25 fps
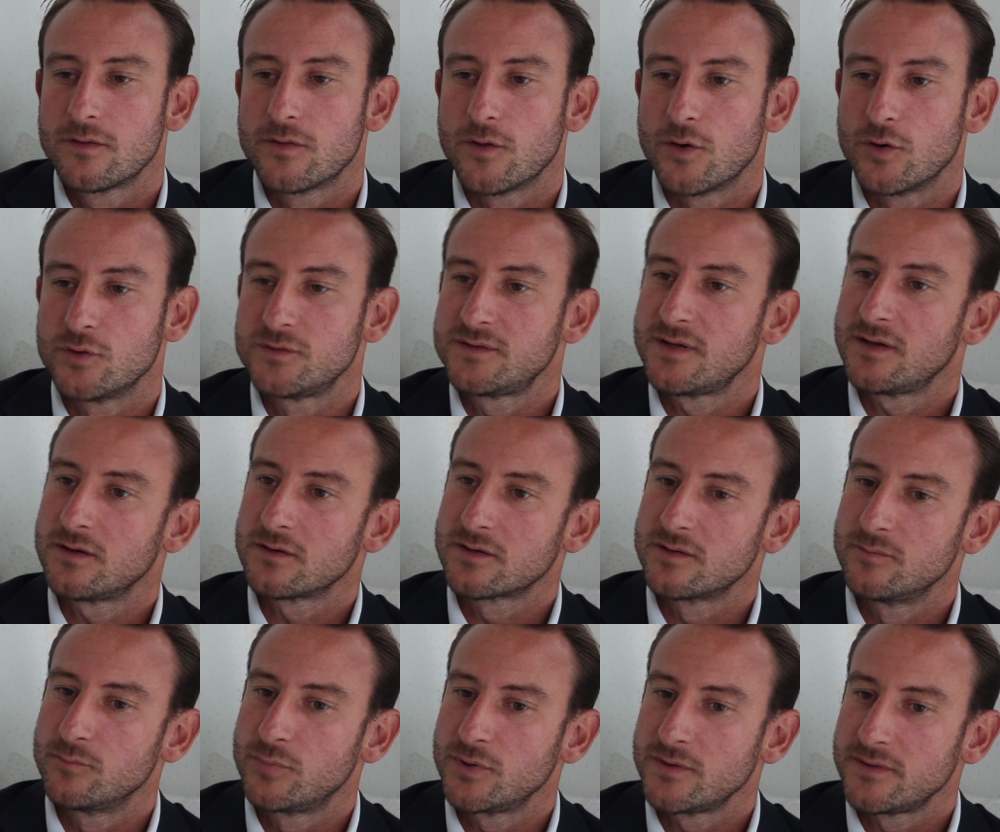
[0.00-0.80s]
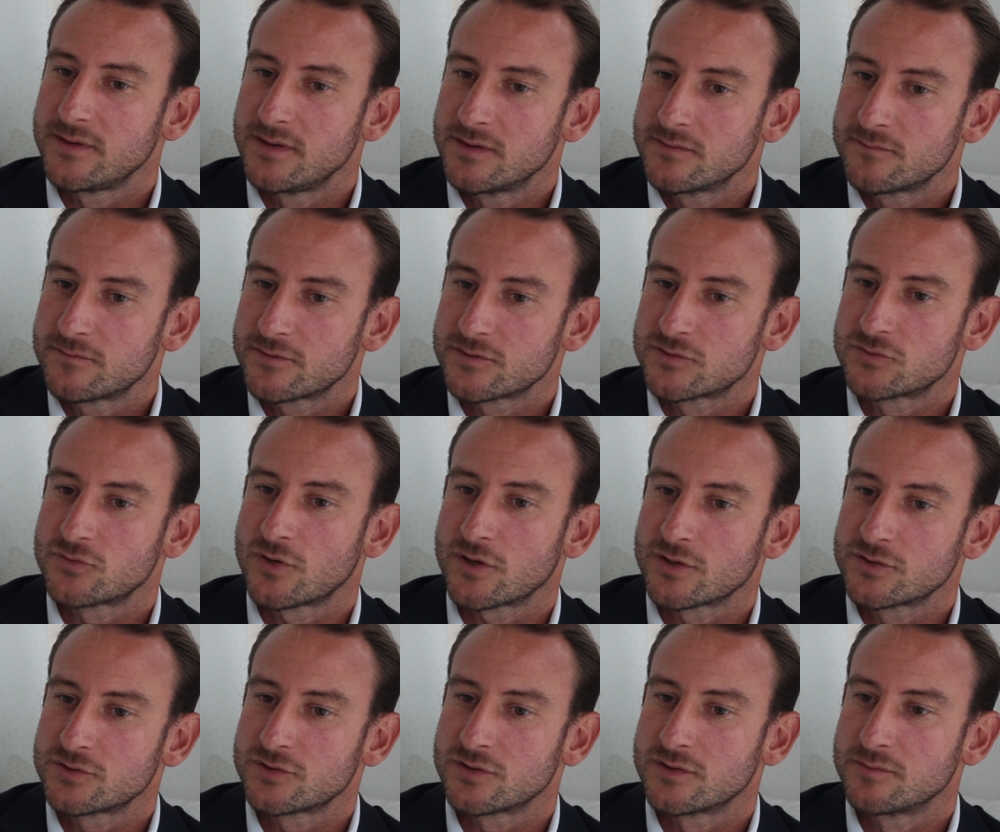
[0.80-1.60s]
the hotel can put the
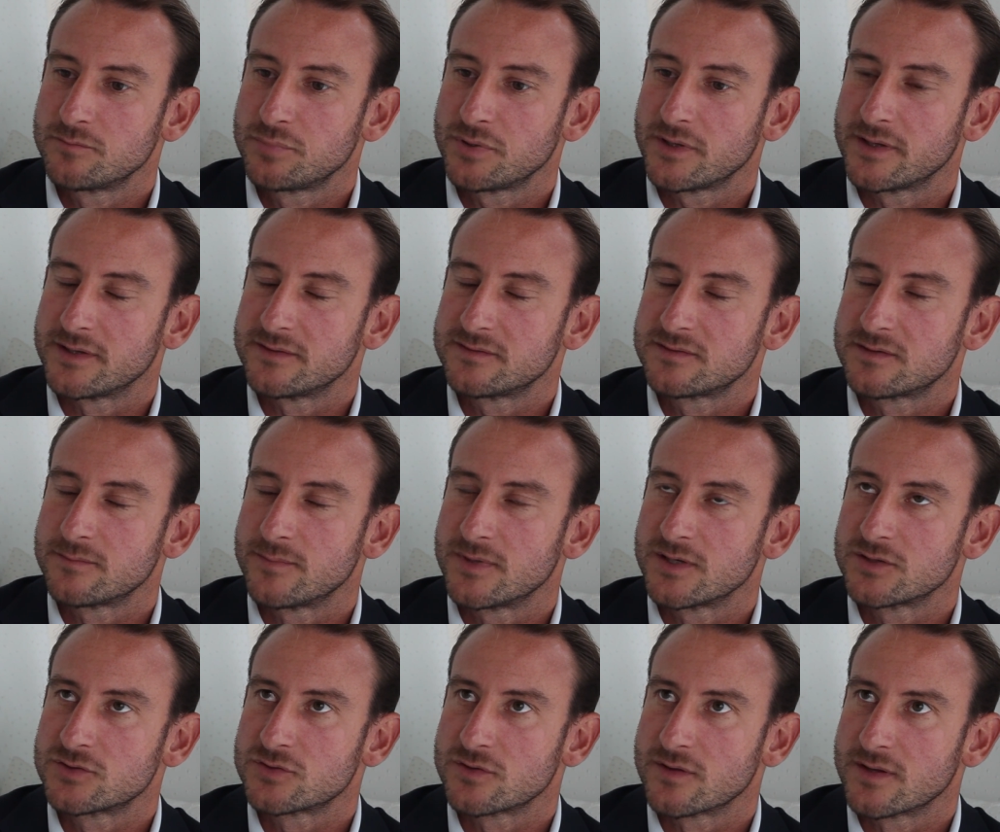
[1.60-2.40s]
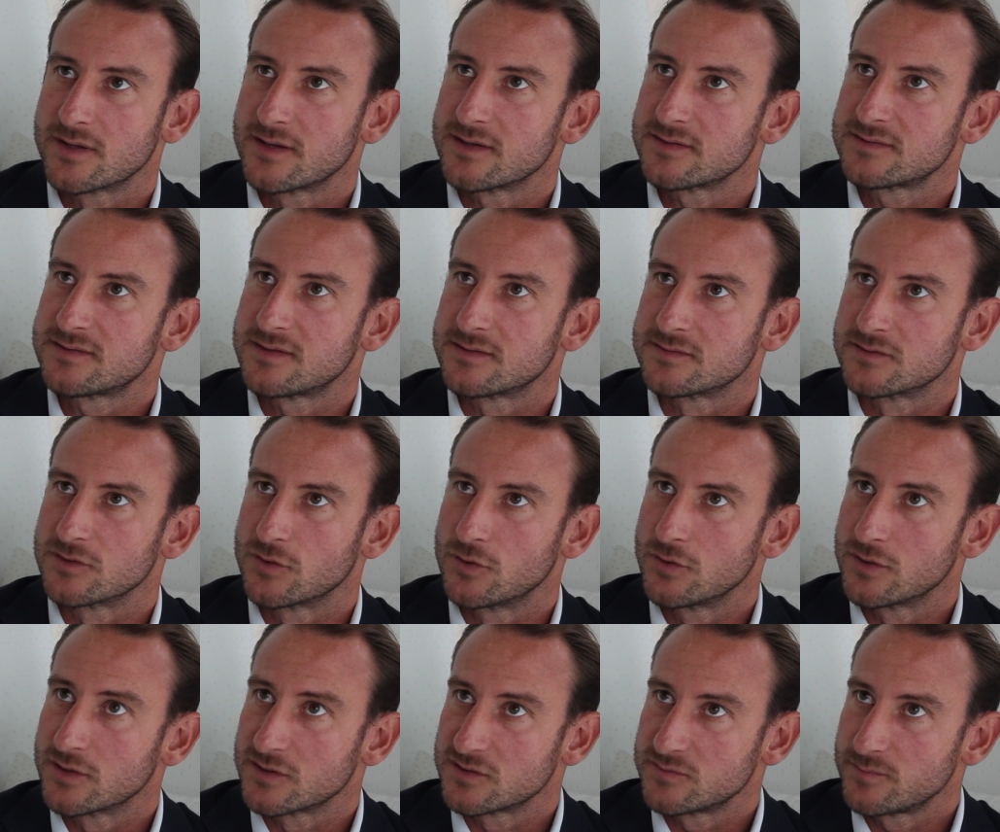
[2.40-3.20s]
infrastructure in place to make sure the guest has a
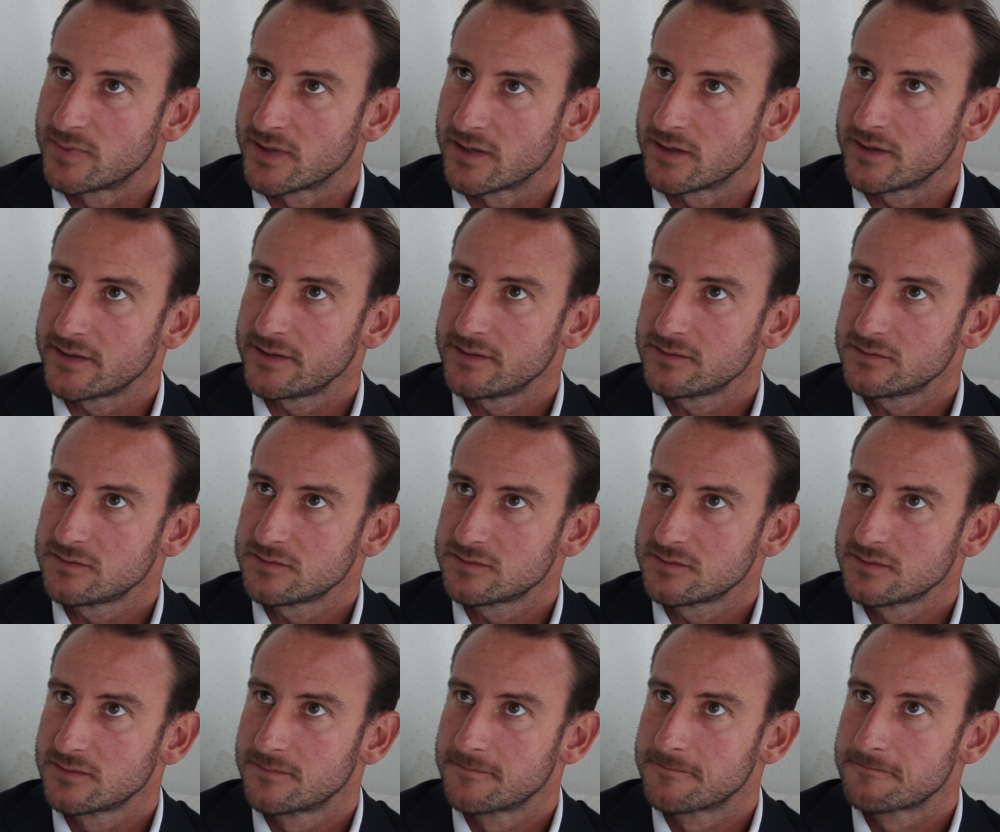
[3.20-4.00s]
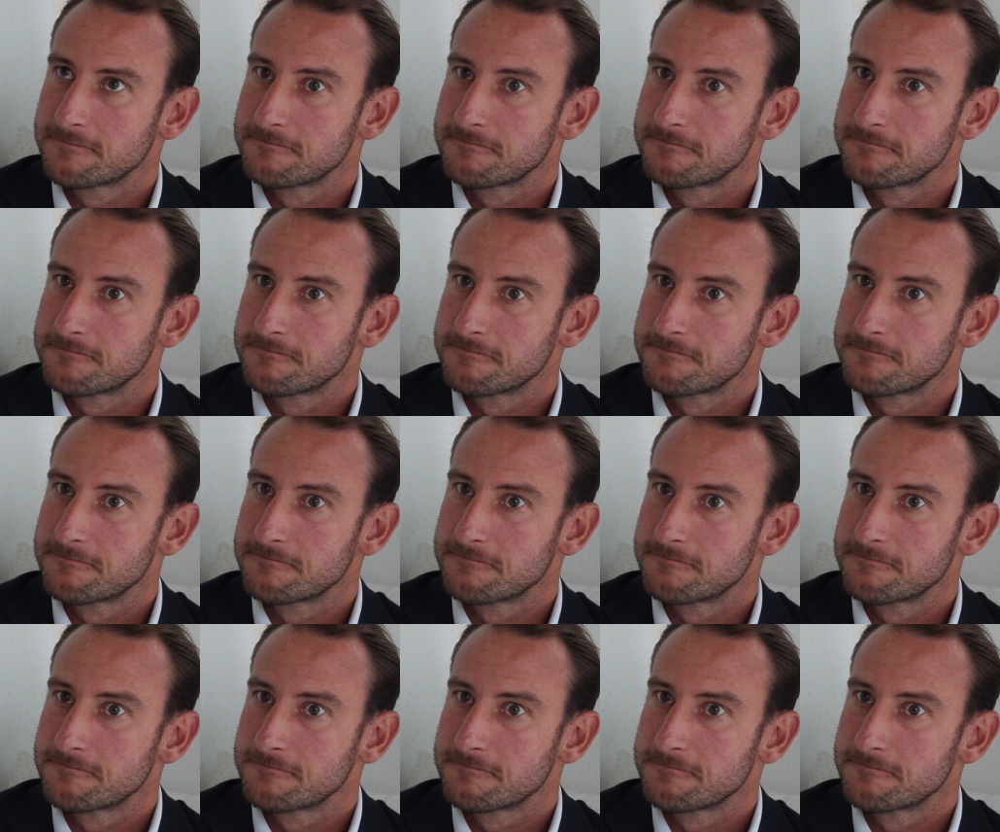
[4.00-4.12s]
good experience,